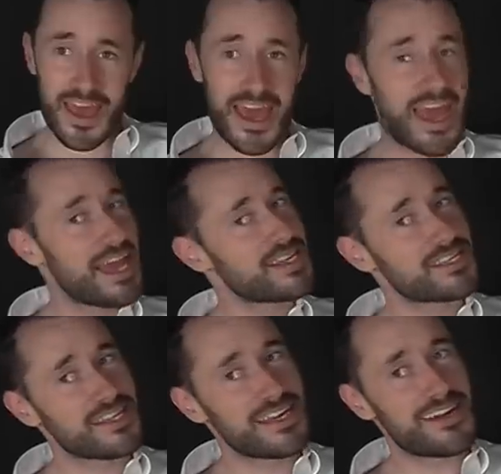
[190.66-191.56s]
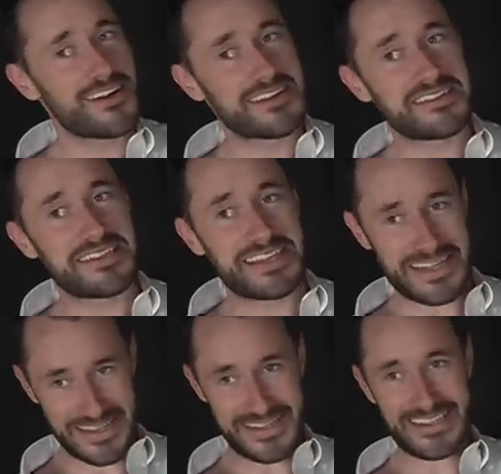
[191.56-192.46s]
Actually, I
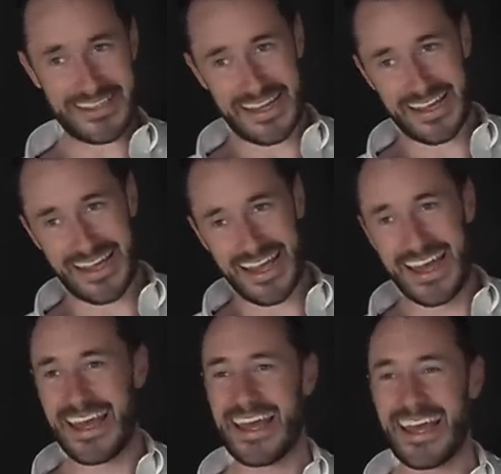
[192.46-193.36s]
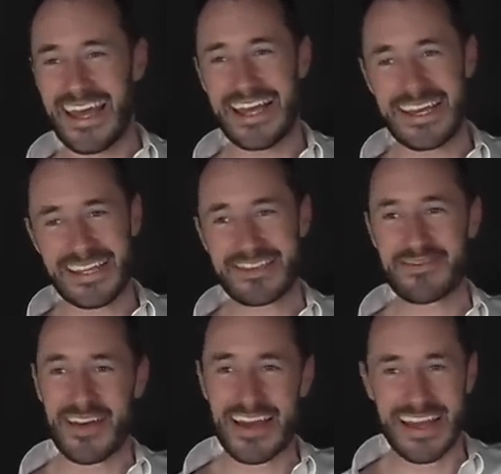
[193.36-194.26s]
didn't study. It's
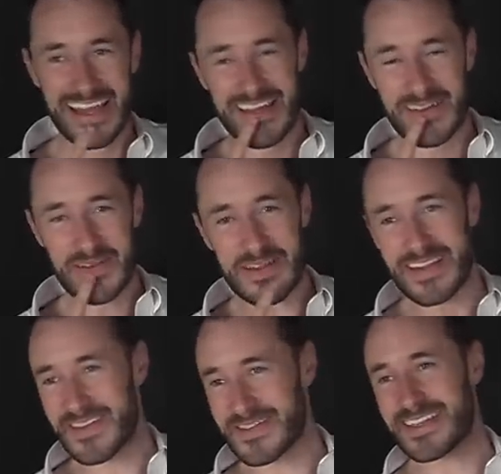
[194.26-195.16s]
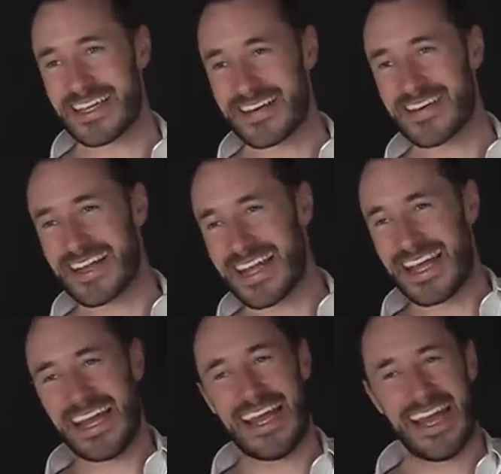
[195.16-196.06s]
my naughty little secret.
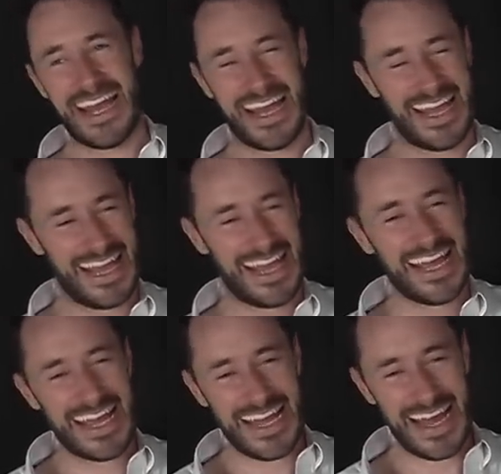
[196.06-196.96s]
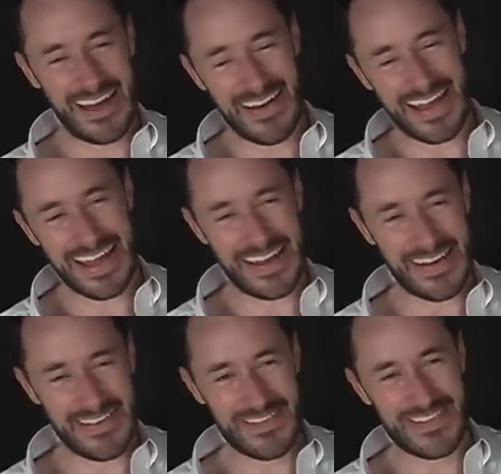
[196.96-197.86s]

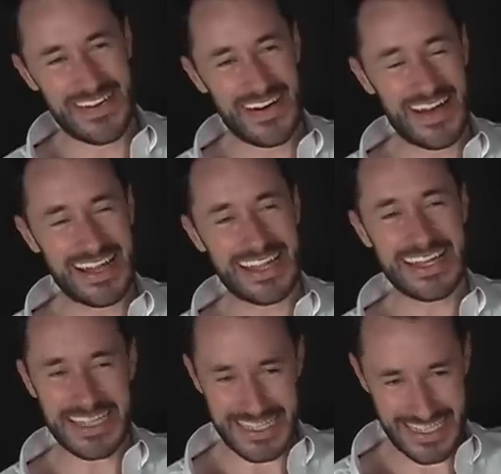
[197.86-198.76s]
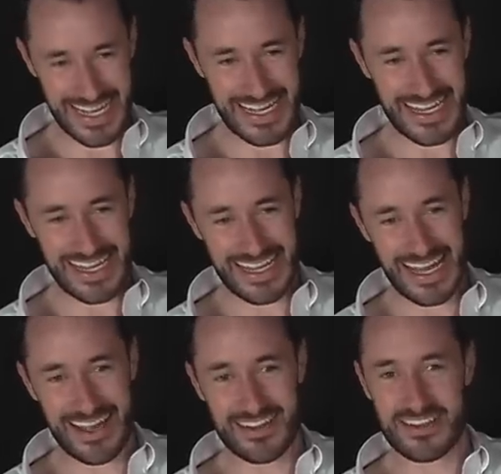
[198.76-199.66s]
I didn't study
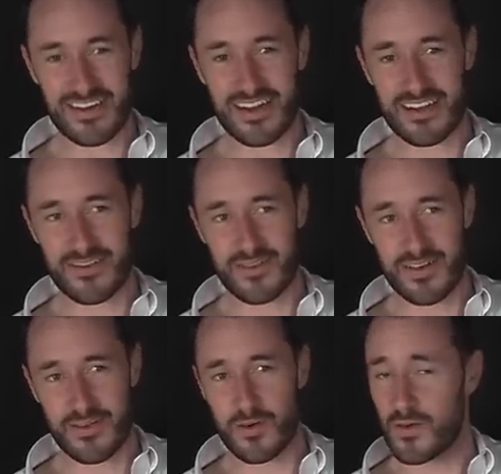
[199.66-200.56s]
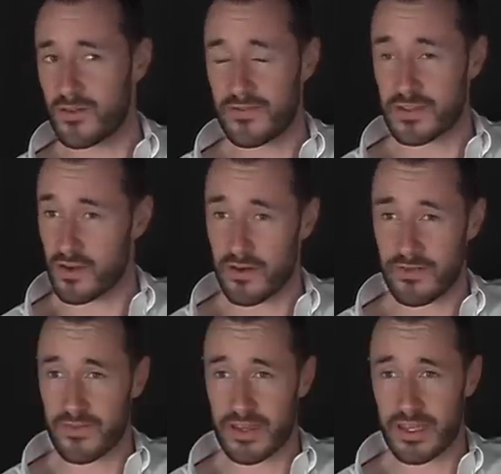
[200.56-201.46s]
design or
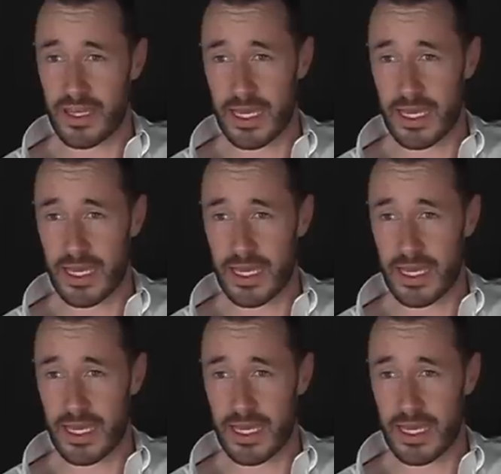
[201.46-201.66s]
photography.